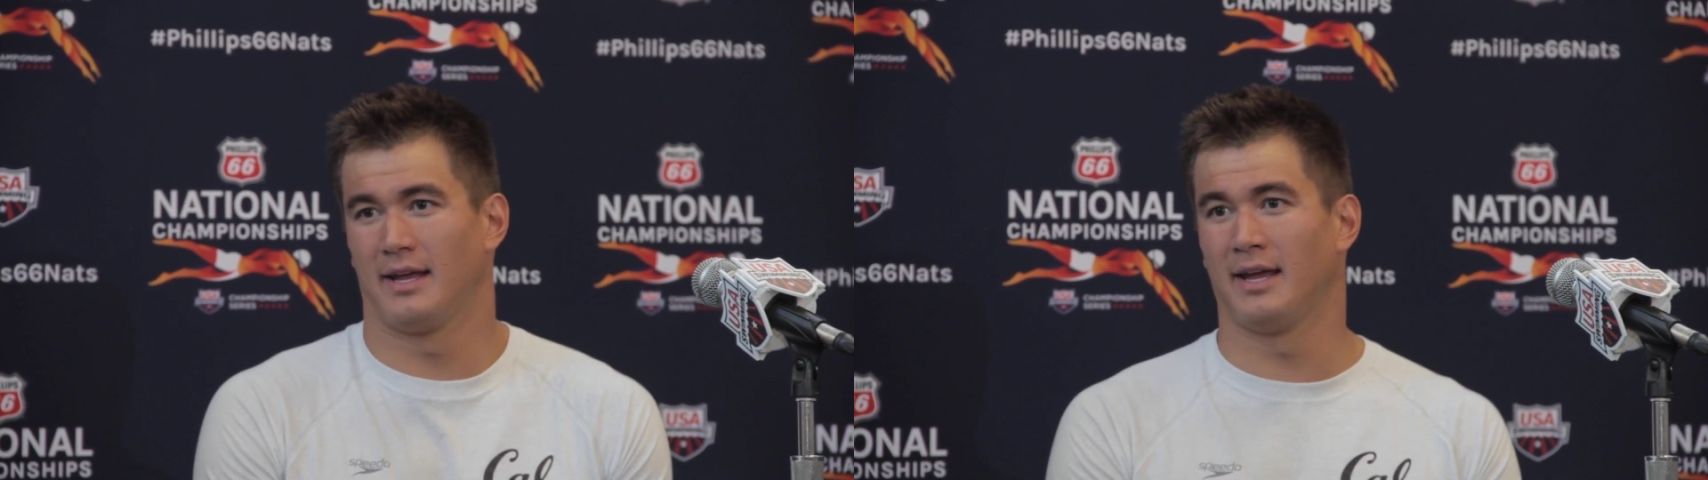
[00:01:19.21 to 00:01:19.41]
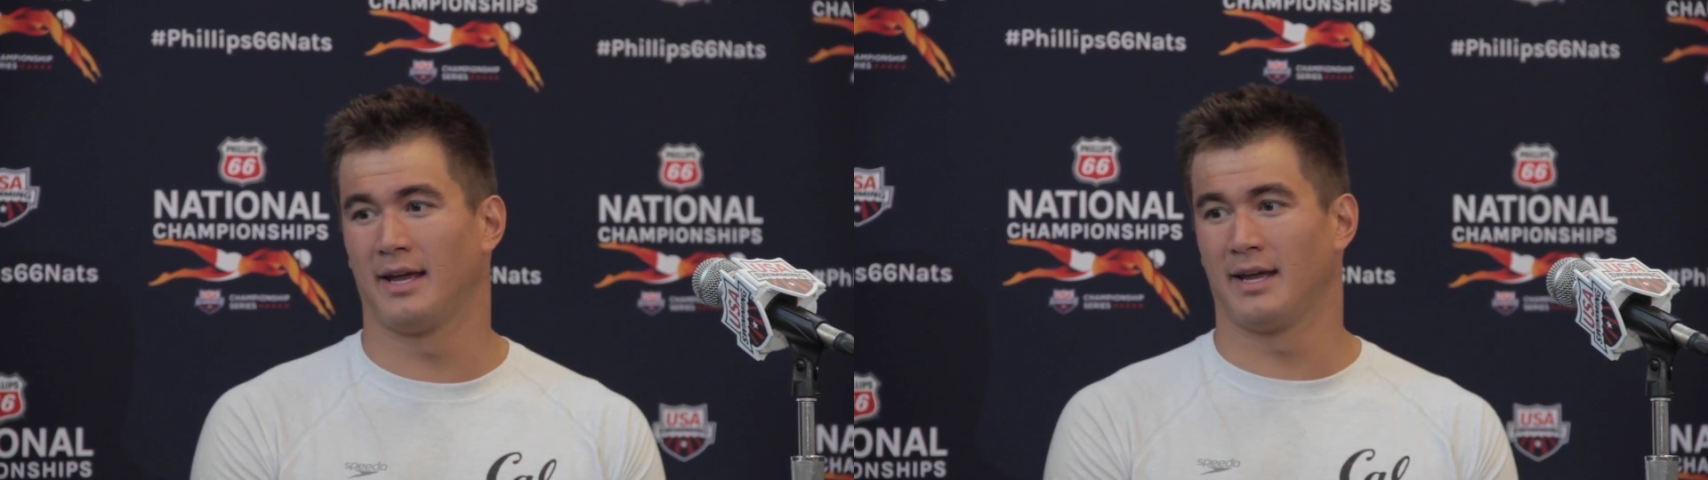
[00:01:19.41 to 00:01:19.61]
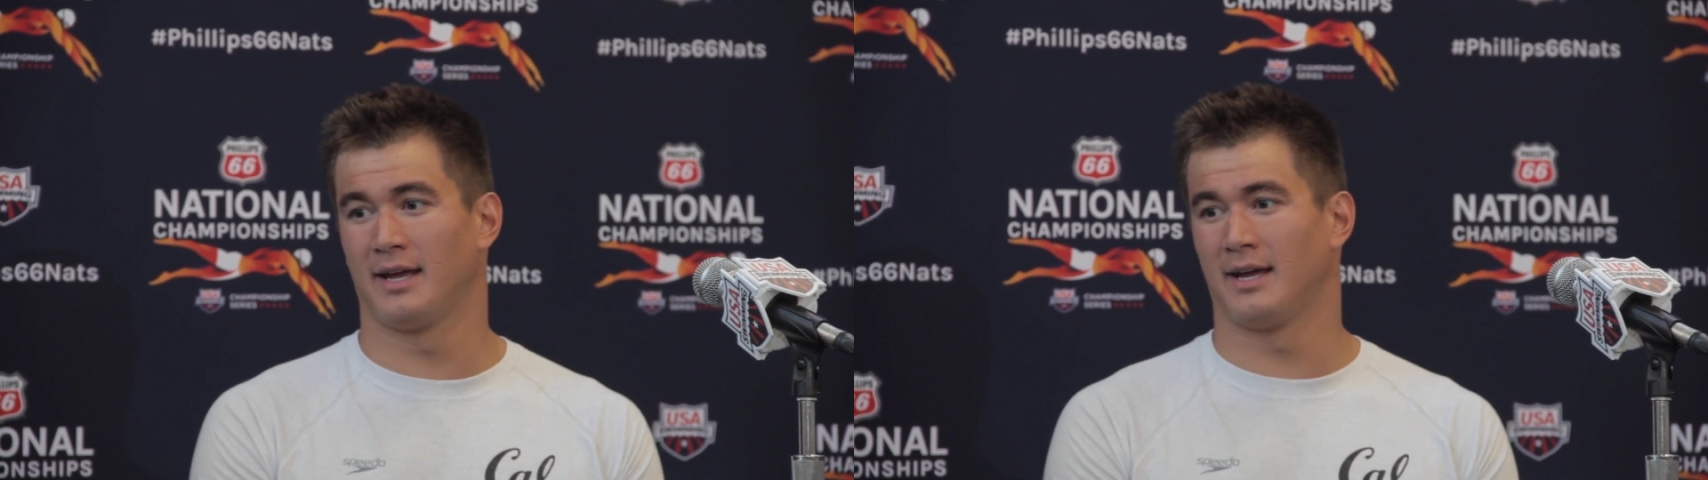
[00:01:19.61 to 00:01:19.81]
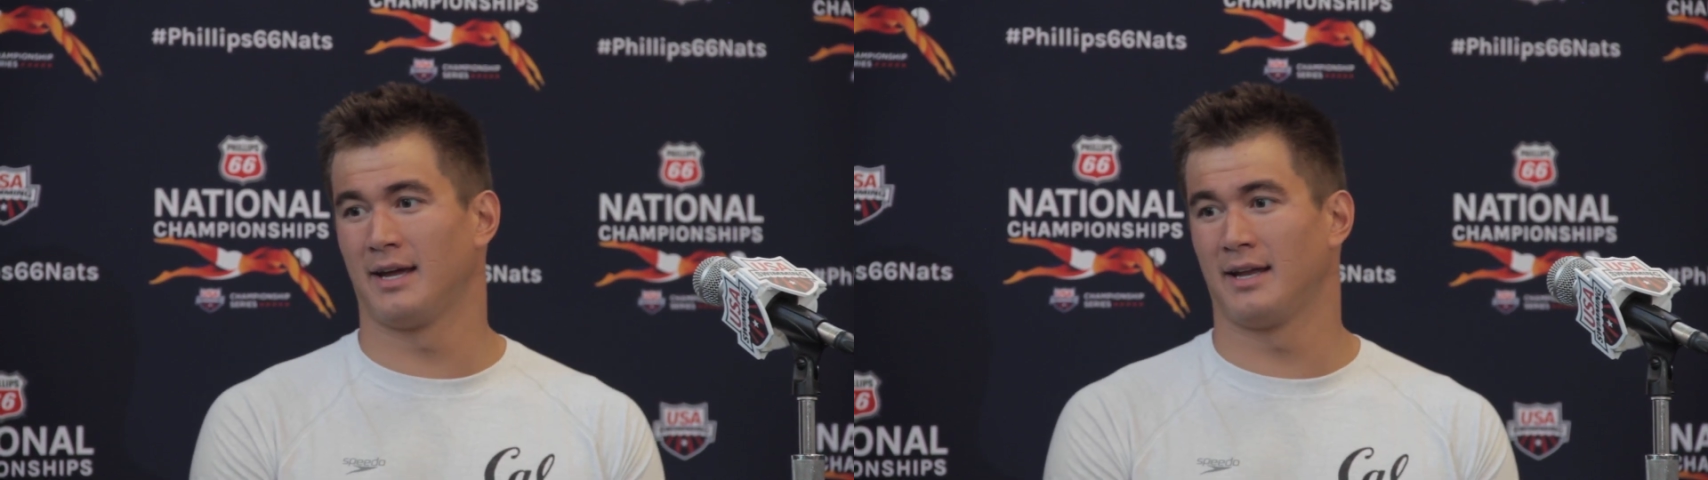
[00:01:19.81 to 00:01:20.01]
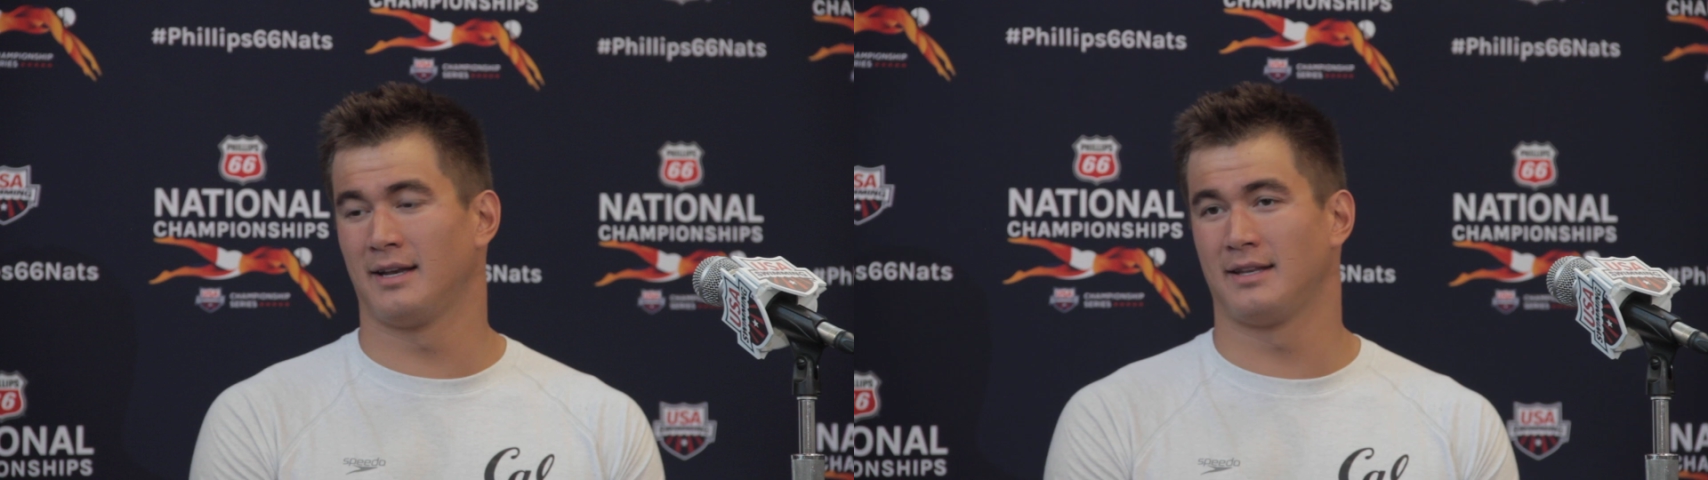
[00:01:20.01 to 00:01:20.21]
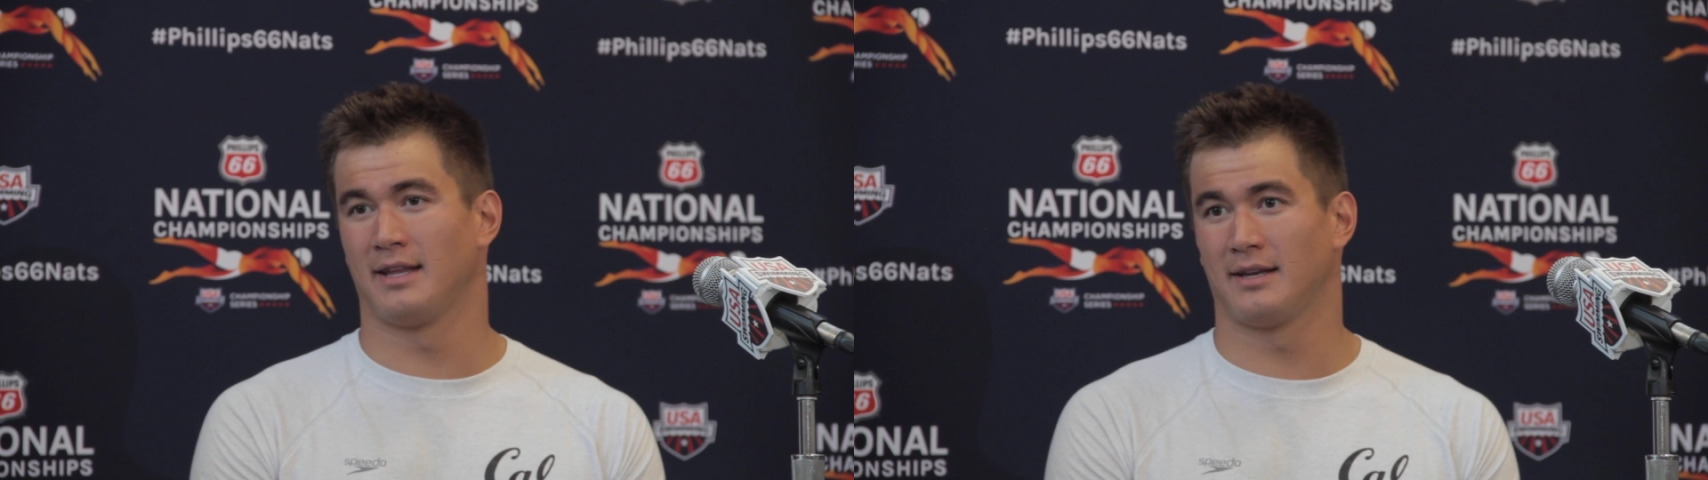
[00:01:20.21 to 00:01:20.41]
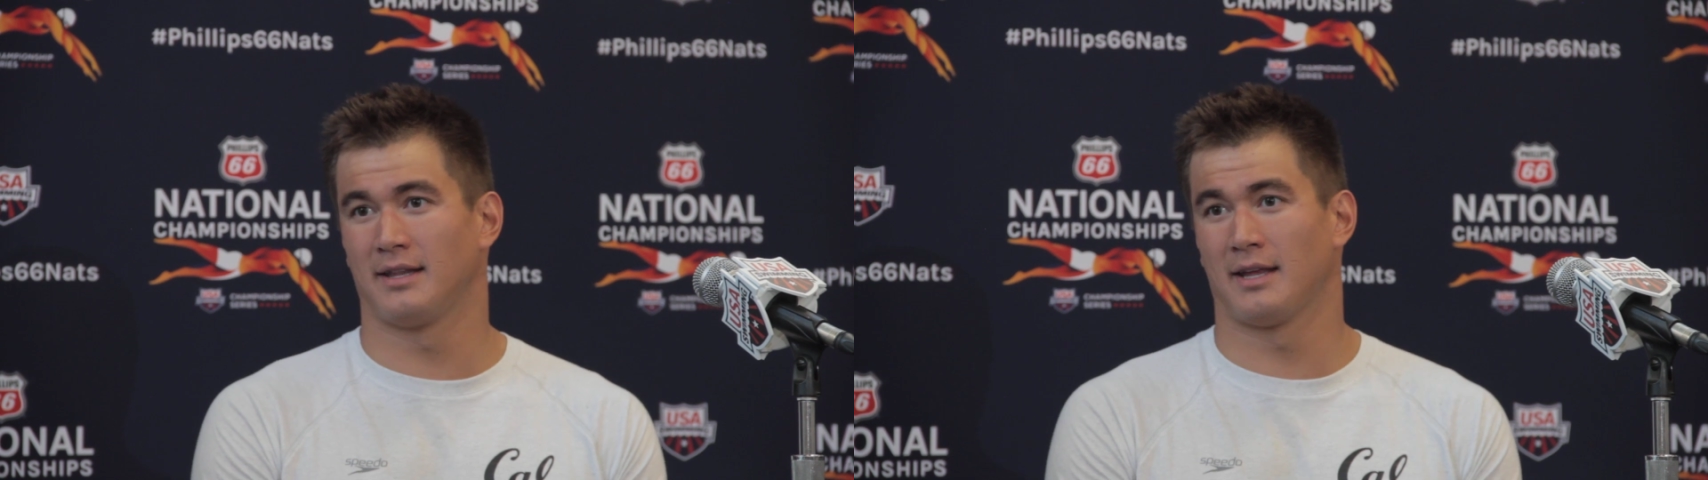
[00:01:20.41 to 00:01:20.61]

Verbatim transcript: and that